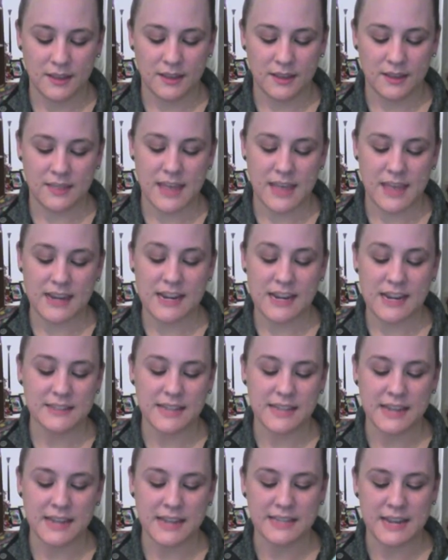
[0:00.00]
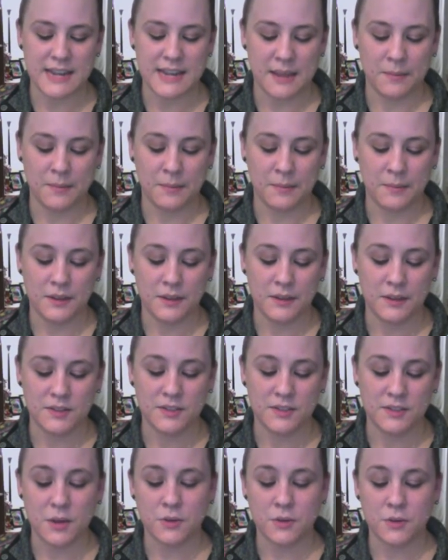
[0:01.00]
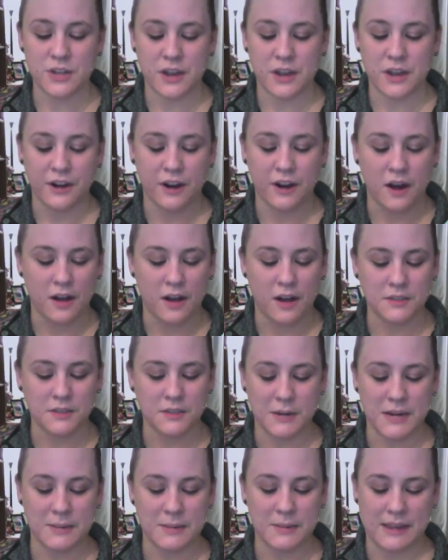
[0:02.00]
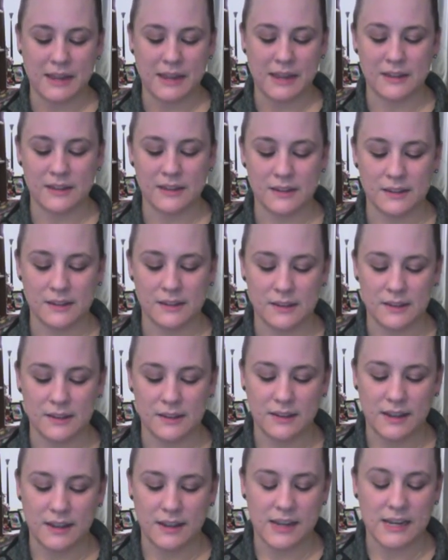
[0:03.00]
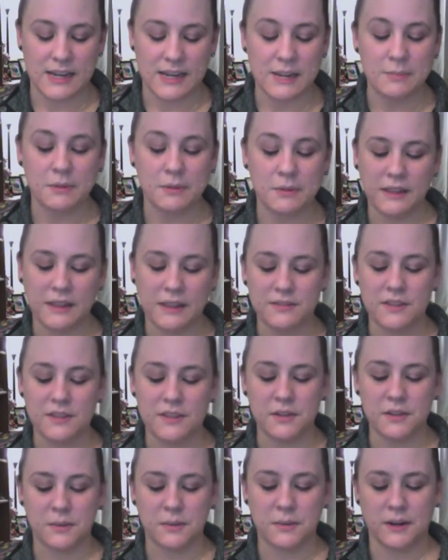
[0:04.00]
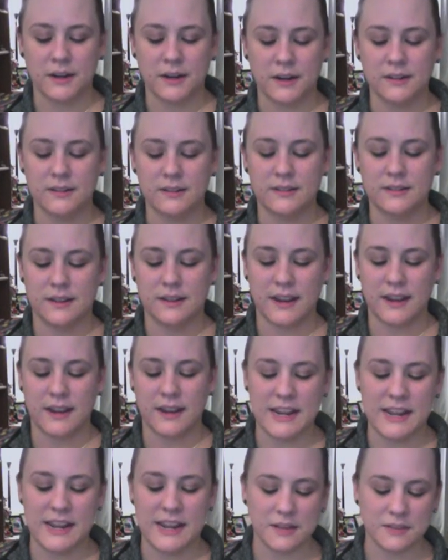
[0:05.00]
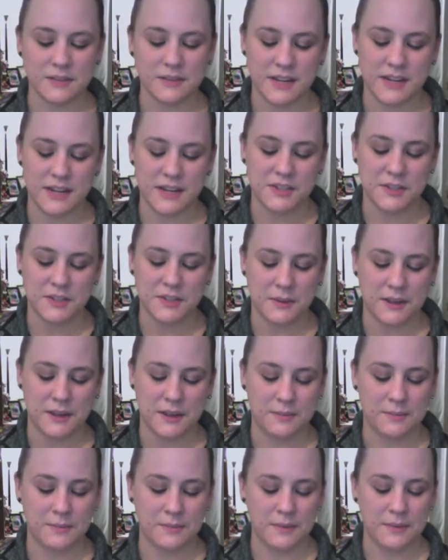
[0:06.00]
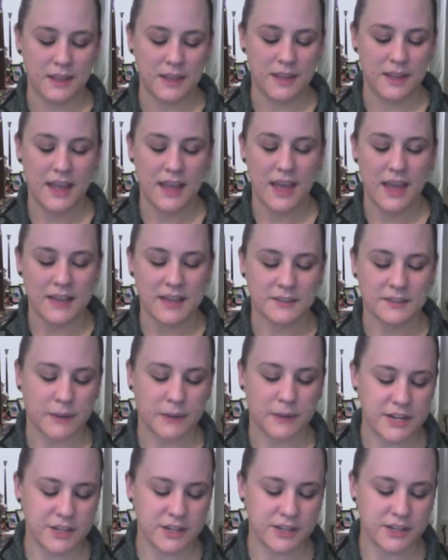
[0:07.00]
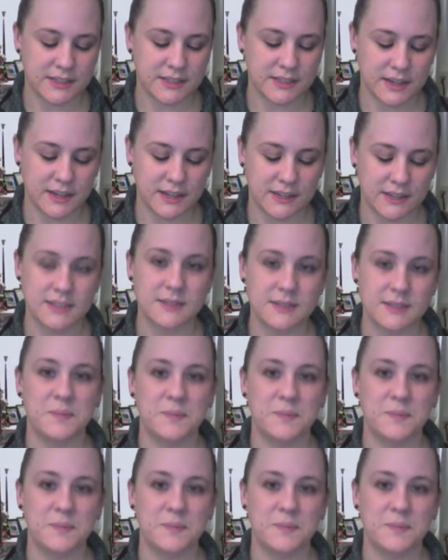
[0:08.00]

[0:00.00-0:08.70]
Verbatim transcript: Then he said to him, So shall your offspring be. And he believed the Lord and he counted it to him as righteousness.